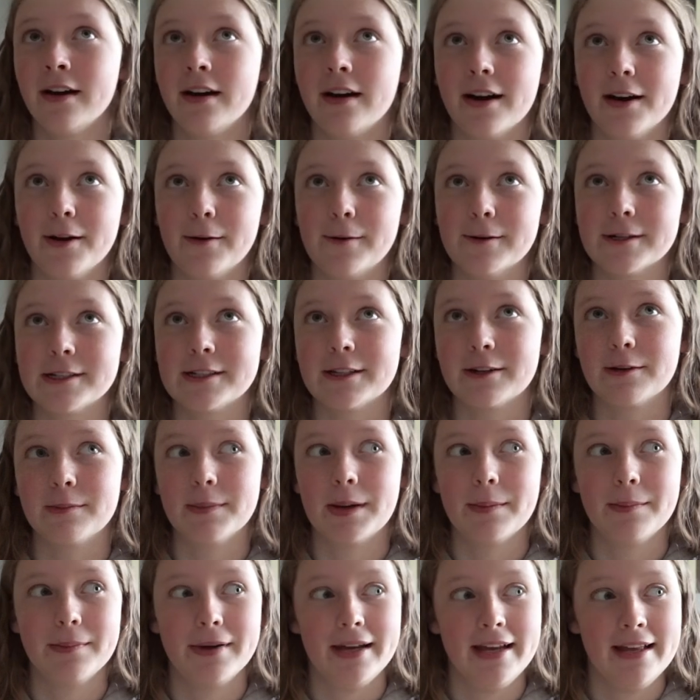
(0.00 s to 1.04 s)
I also
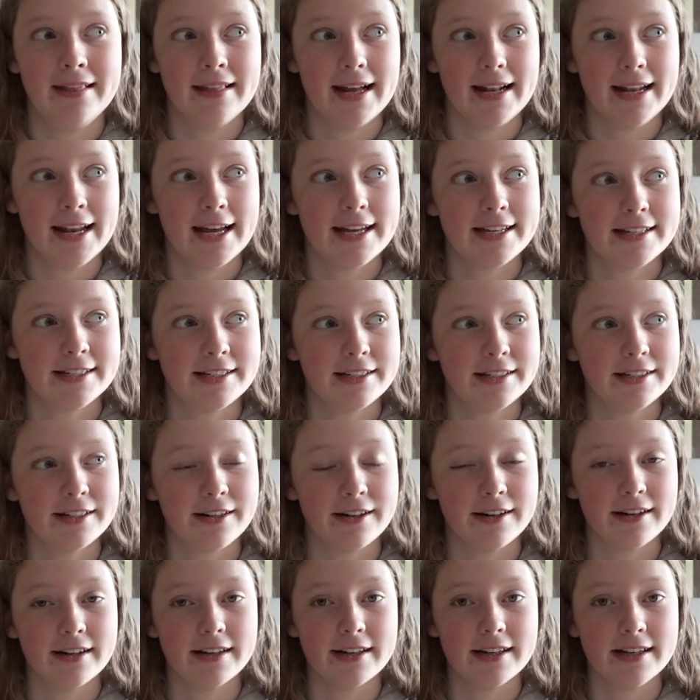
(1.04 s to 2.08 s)
remember in that lesson
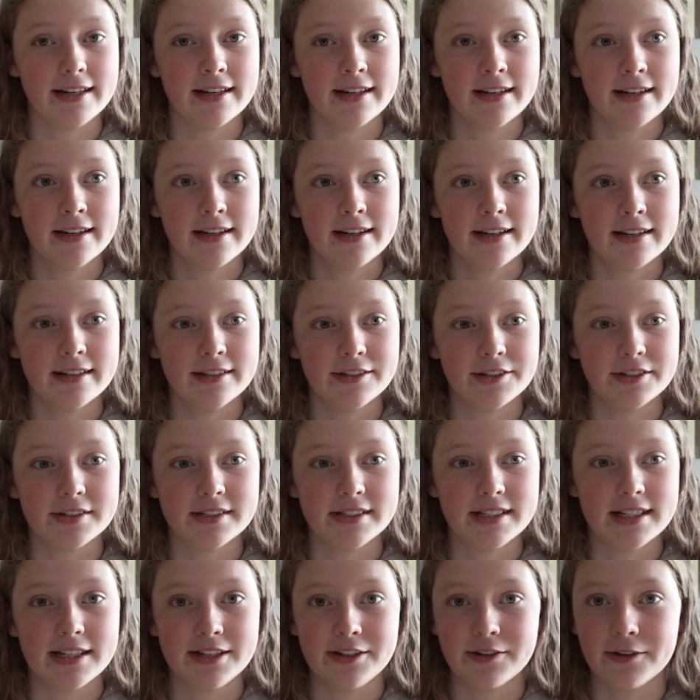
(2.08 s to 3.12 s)
I just
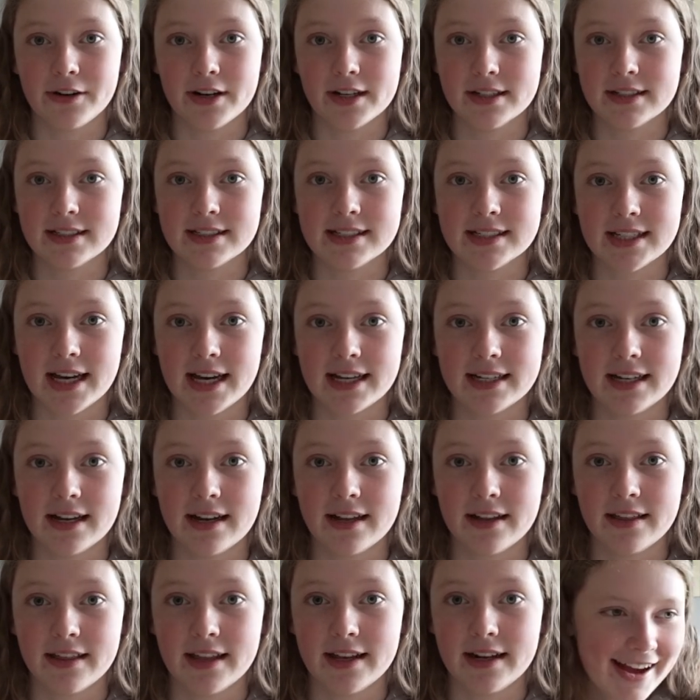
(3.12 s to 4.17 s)
did not understand
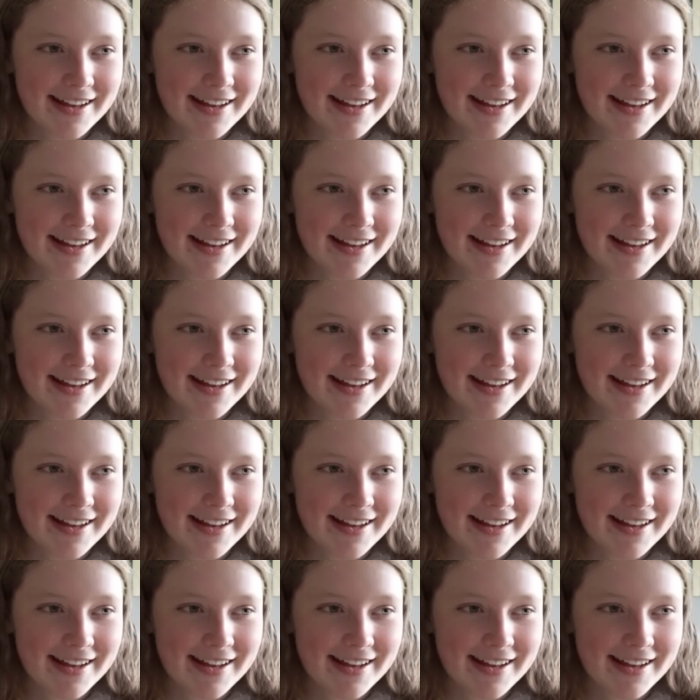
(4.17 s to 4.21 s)
anything.